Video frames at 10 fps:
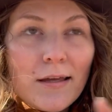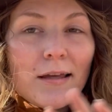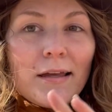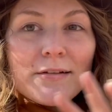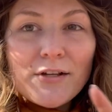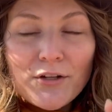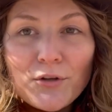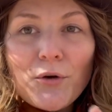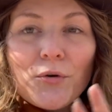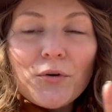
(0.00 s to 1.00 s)
is going to
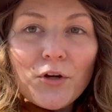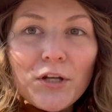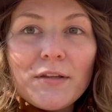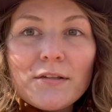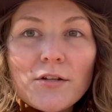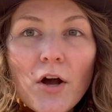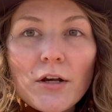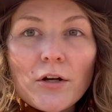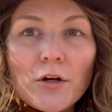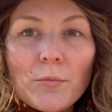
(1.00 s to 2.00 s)
go good in this
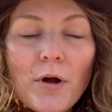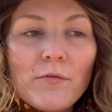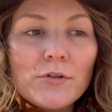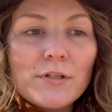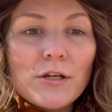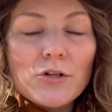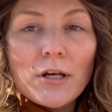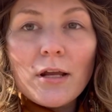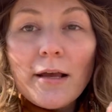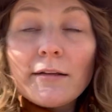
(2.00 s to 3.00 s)
tonic herb
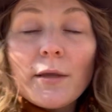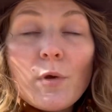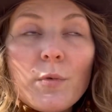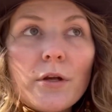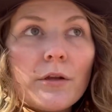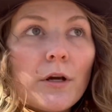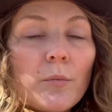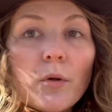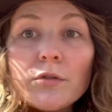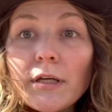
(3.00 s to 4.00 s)
conversation. Let me be clear,
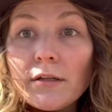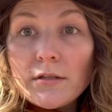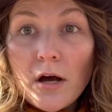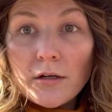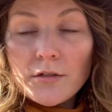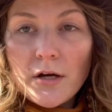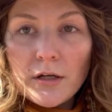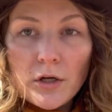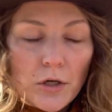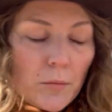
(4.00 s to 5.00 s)
boneset is not a
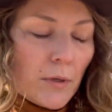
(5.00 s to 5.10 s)
tonic herb.